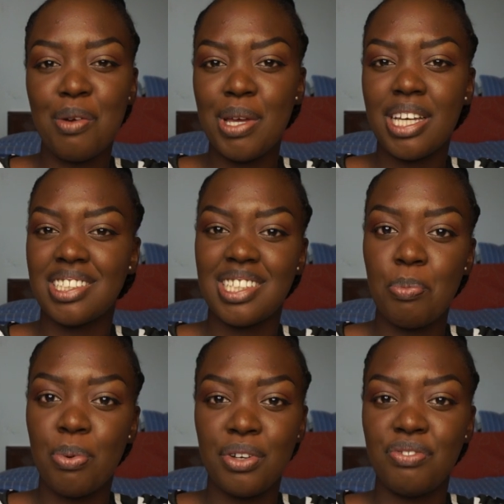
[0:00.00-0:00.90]
make a
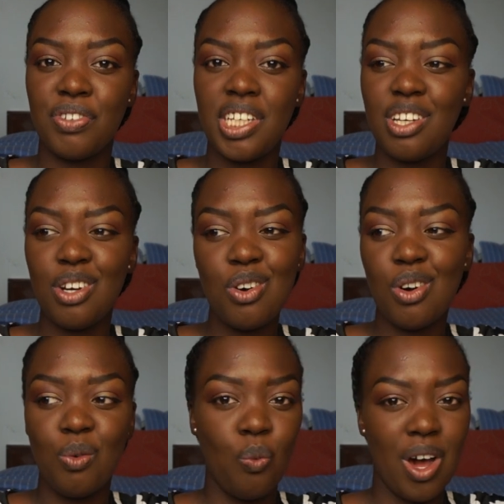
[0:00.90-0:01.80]
separate video
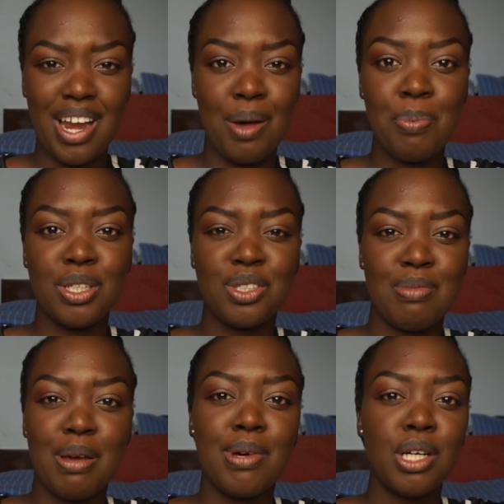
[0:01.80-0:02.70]
on what happened to
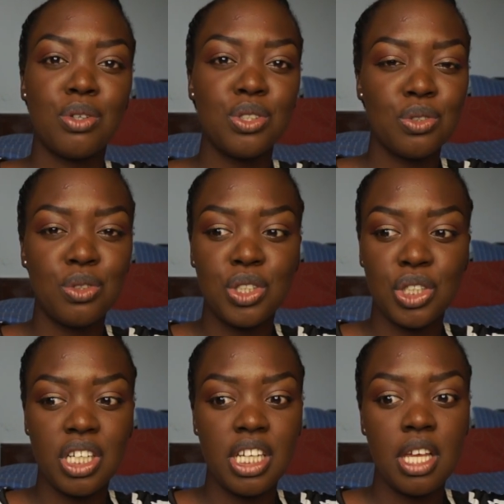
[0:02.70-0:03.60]
my medical school
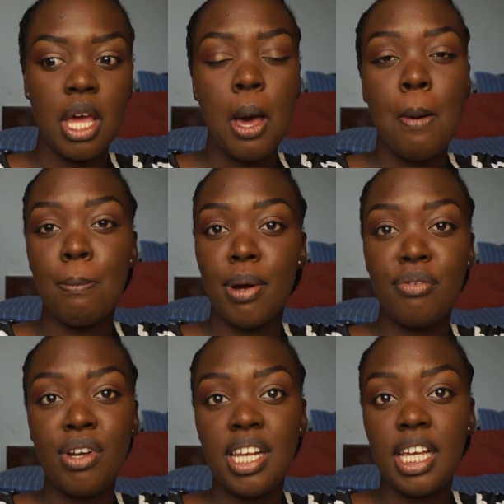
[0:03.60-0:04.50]
journey, but
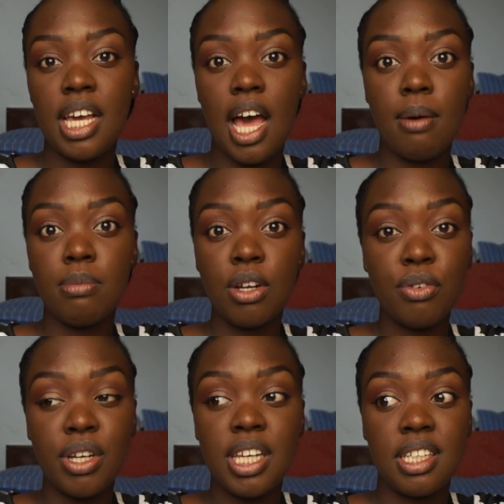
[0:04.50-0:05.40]
really, I'm not
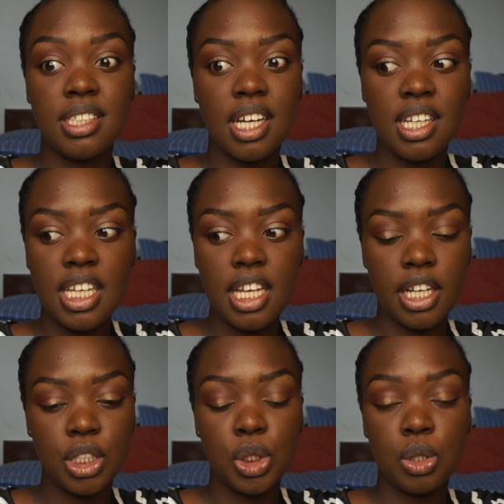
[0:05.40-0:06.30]
really done yet.
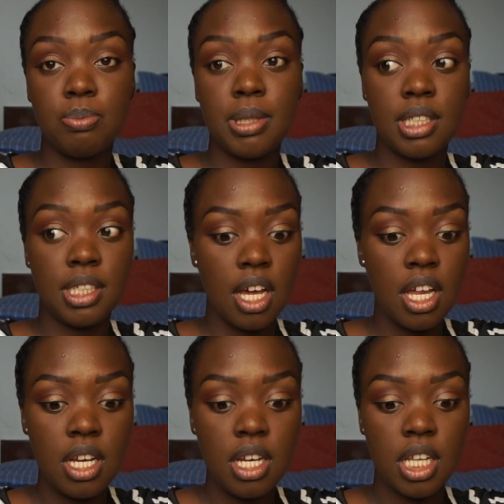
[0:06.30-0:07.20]
I should be
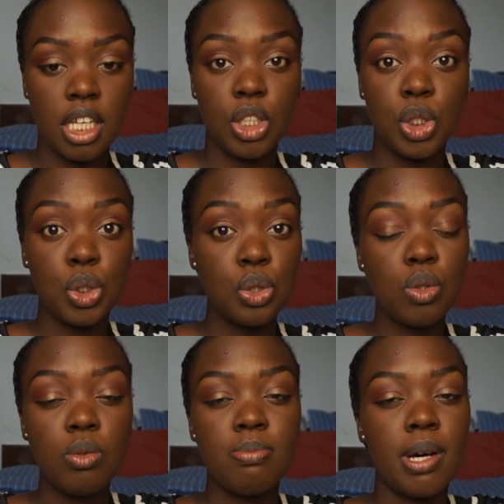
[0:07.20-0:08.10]
done in
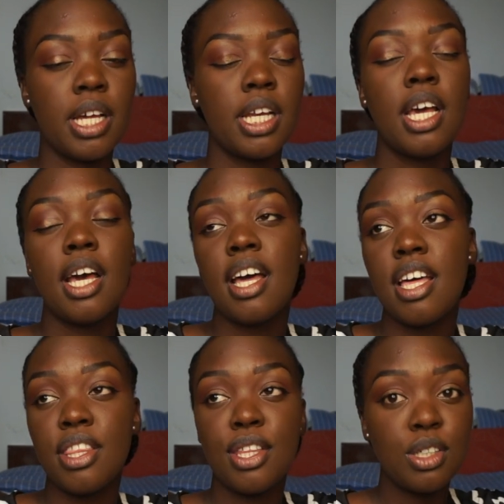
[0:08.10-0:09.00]
June, but
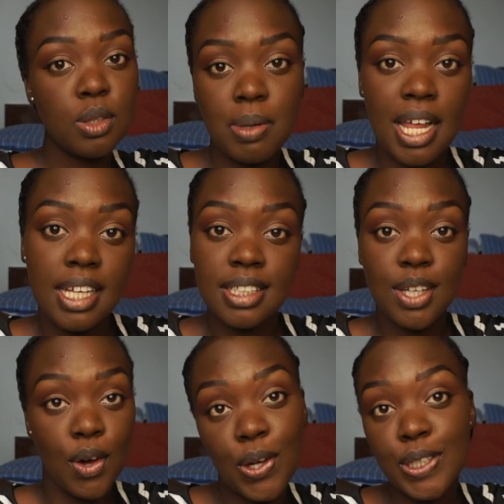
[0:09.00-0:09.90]
those plans
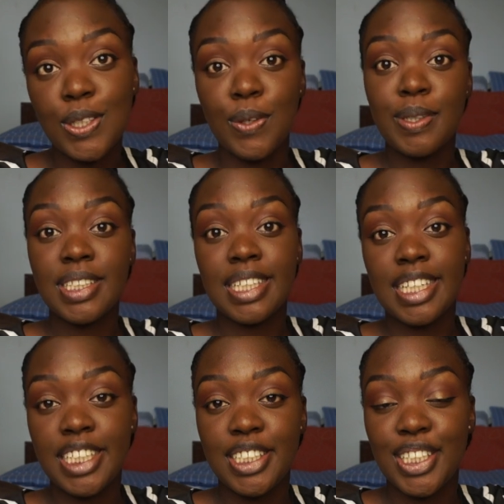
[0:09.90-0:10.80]
also
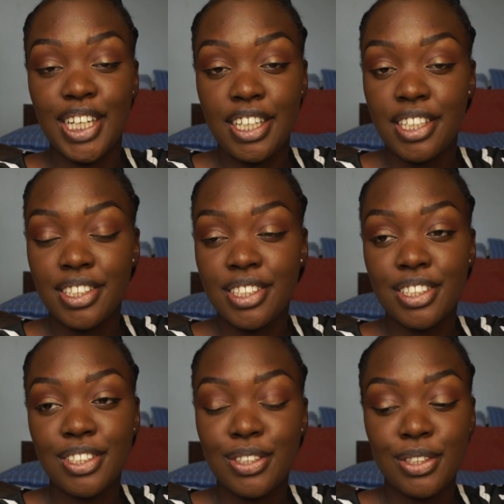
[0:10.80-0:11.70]
recently changed.
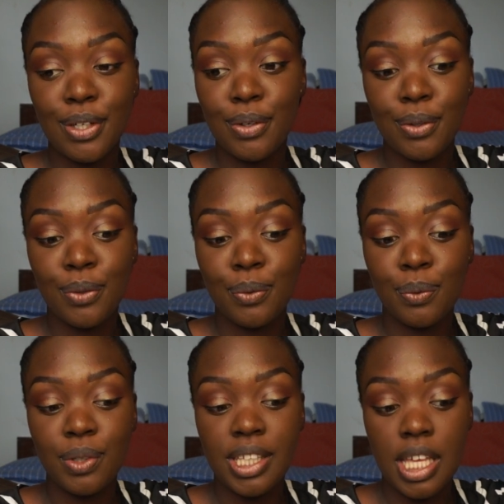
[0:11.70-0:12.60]

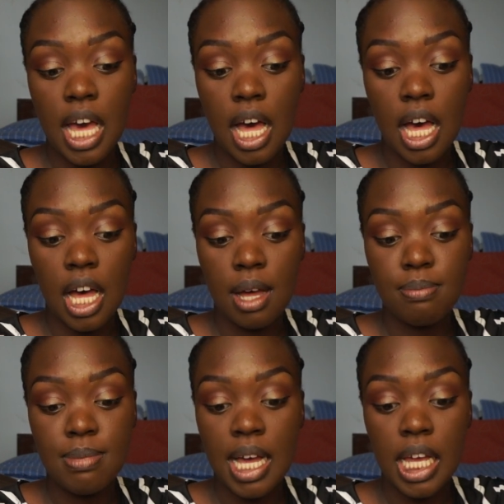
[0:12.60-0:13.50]
So yeah,
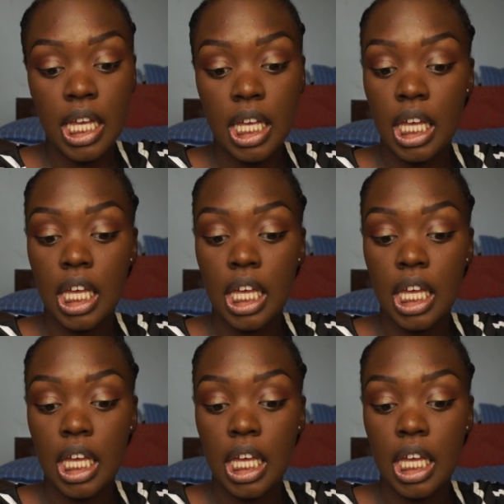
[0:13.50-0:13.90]
my